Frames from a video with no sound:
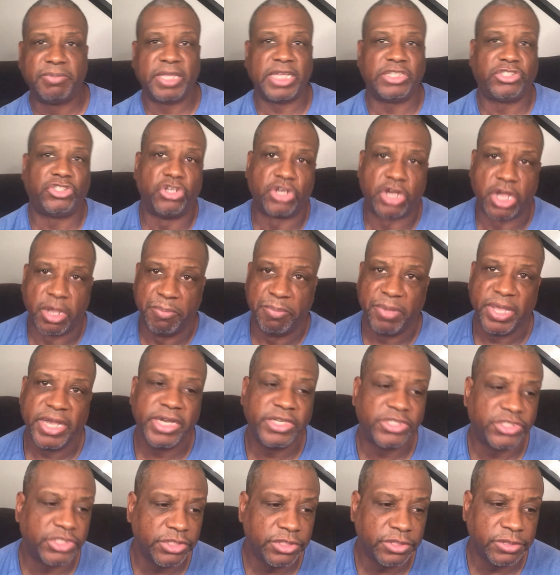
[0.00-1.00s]
that you're
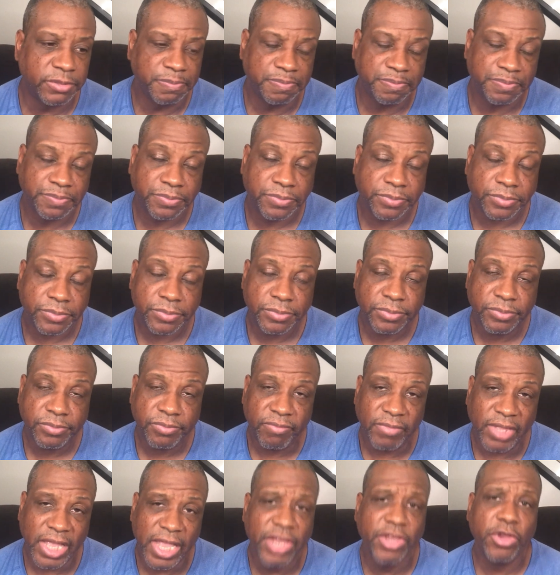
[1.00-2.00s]
committed to,
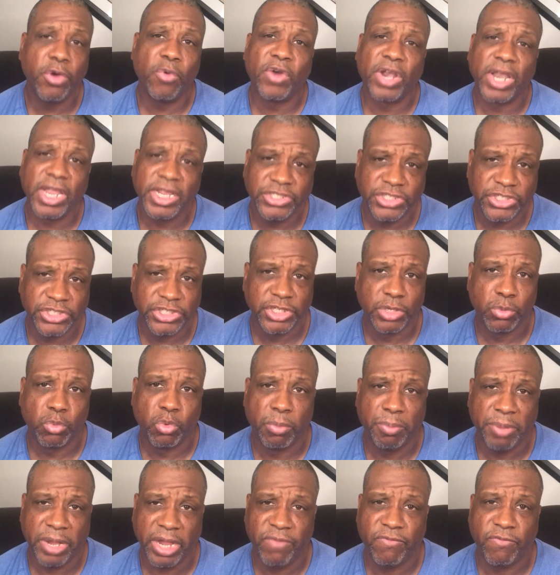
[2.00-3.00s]
and your relationship
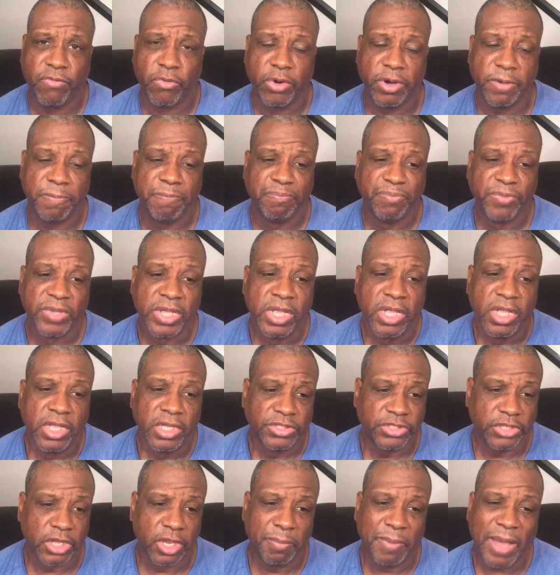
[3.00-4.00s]
will pay for it.
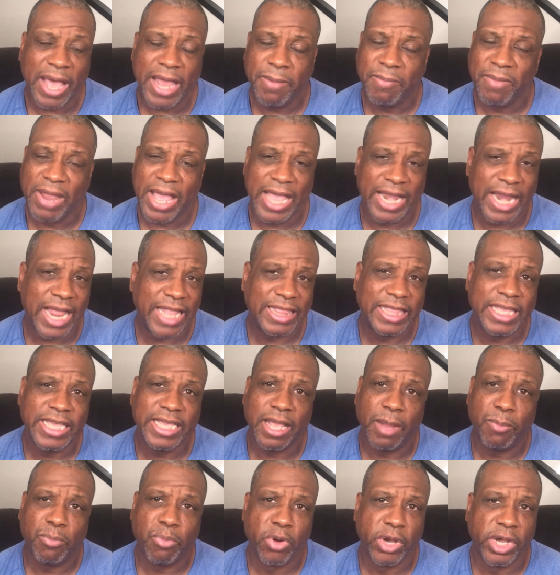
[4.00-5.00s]
So the bottom line, I
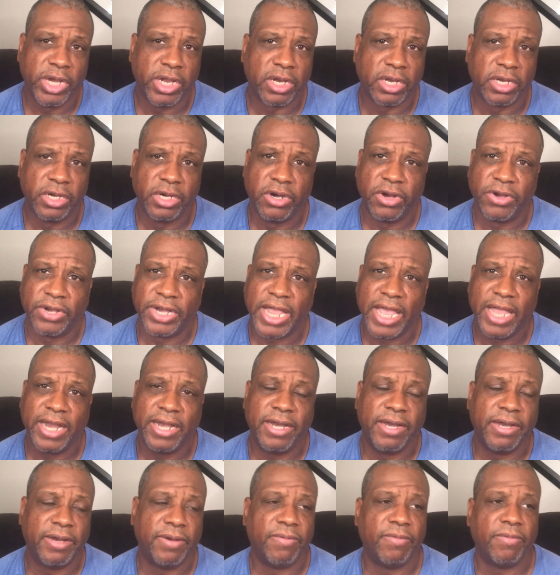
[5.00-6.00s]
think I'm pretty clear on
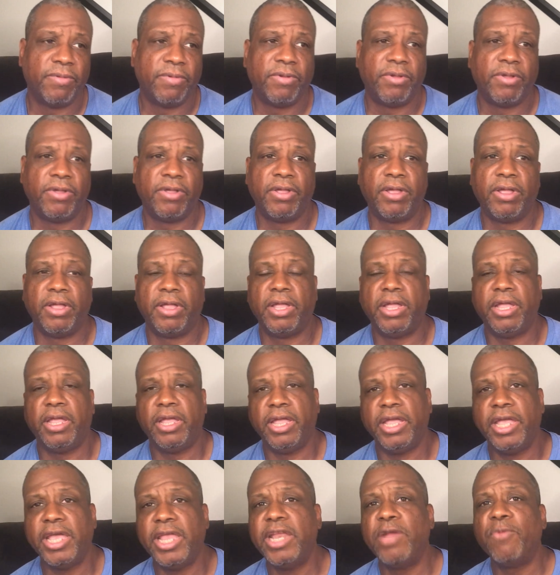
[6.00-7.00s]
that.
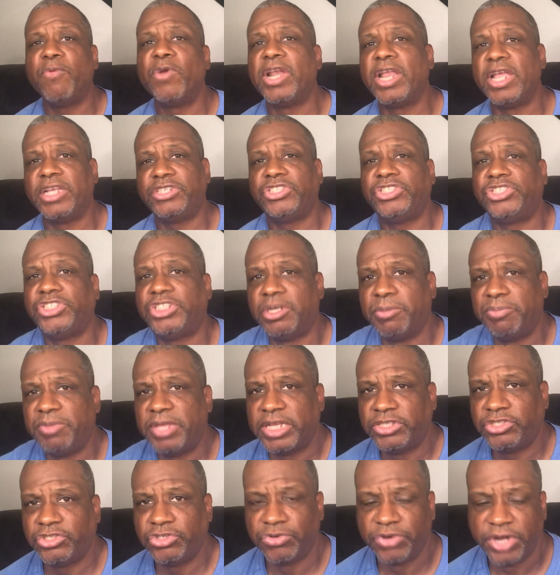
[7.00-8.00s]
Any relationship
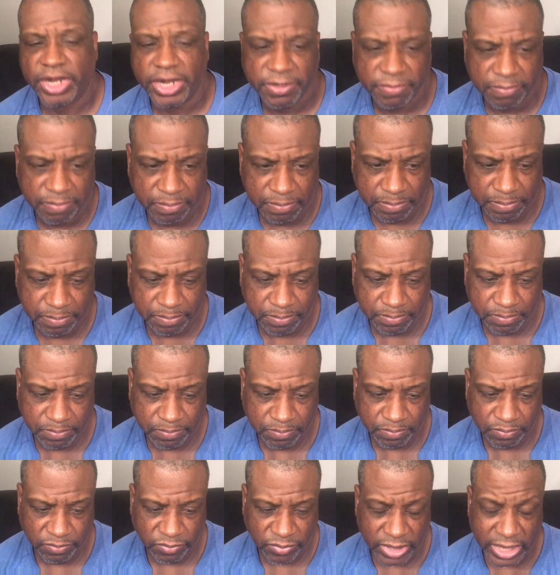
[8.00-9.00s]
that you're in,
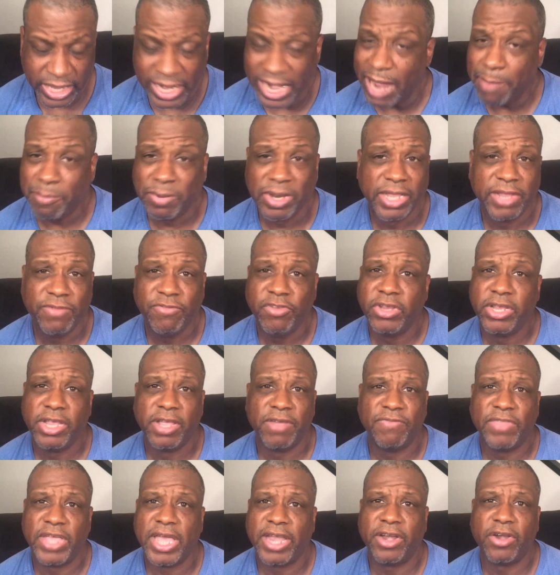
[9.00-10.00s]
and I believe you
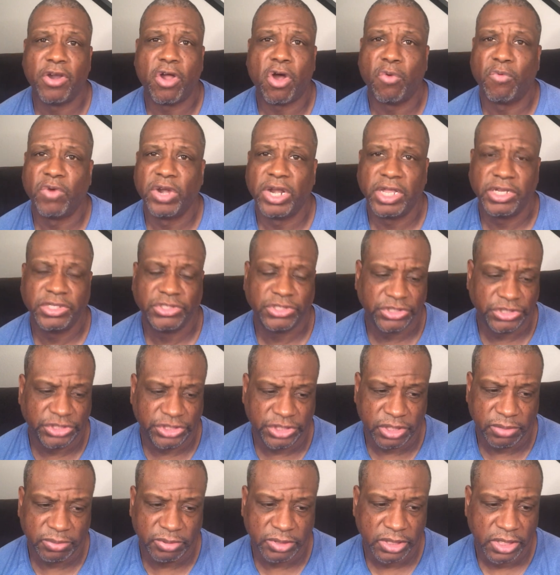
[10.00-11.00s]
give that in all
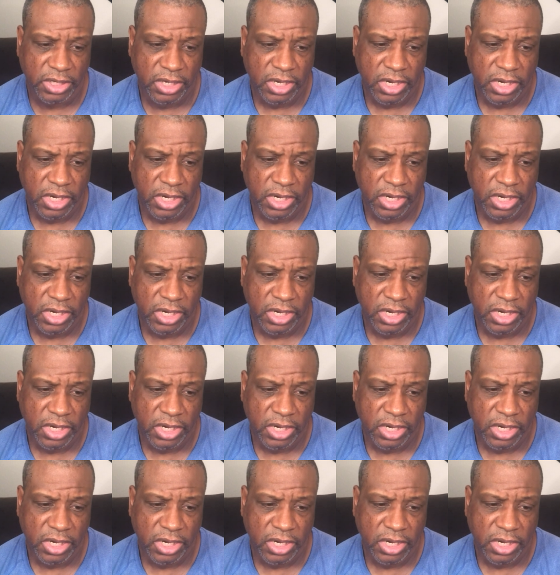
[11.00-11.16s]
relationships,